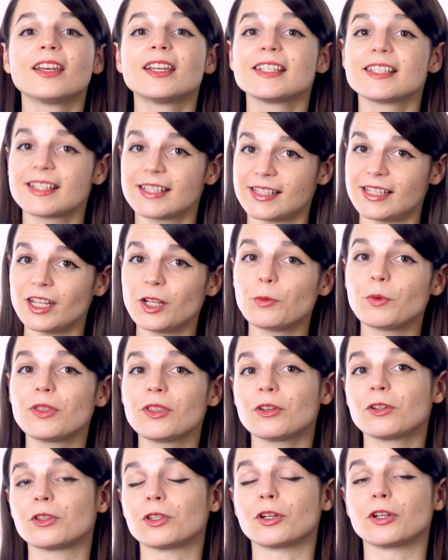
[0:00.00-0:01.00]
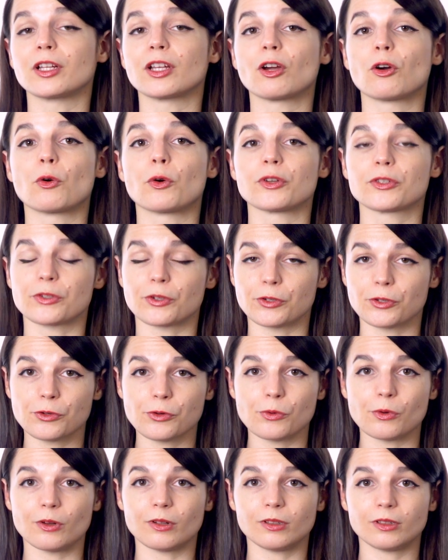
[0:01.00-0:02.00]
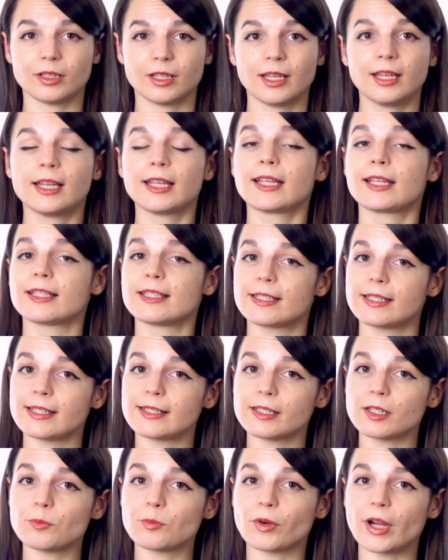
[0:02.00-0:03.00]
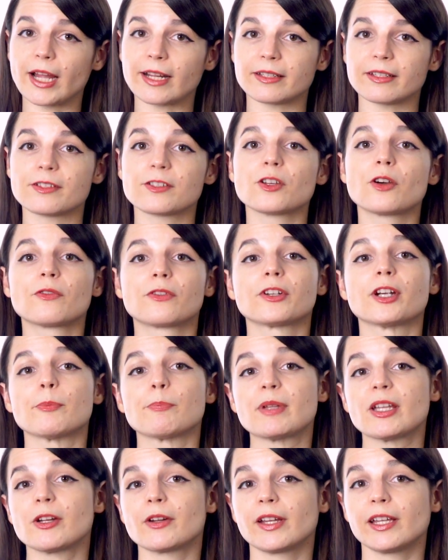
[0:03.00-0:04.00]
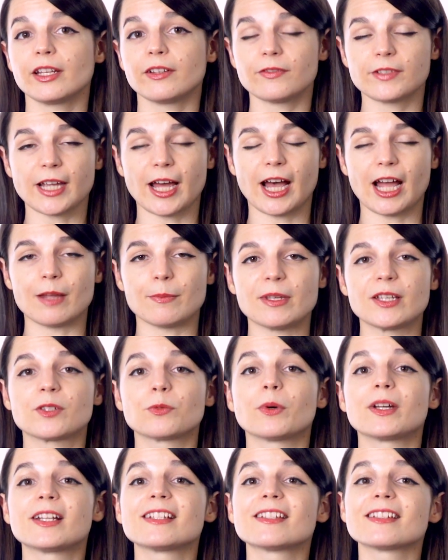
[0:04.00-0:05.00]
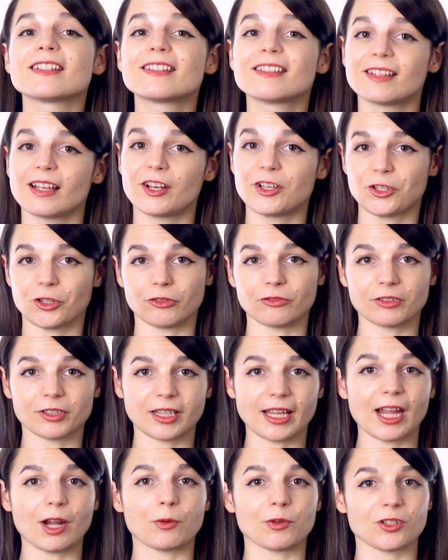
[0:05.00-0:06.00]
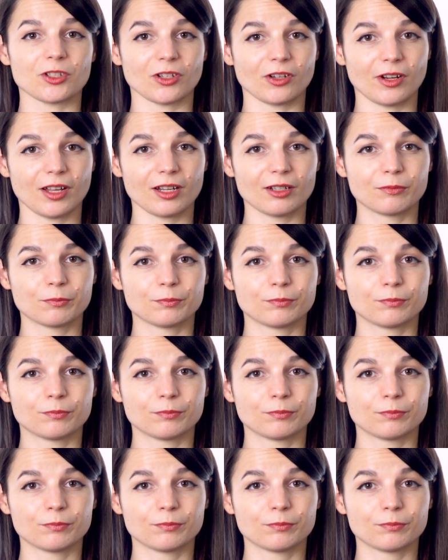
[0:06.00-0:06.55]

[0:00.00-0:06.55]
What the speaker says: Stick with your learning course or tool. Consistent practice over a period of time is what is essential for language learning.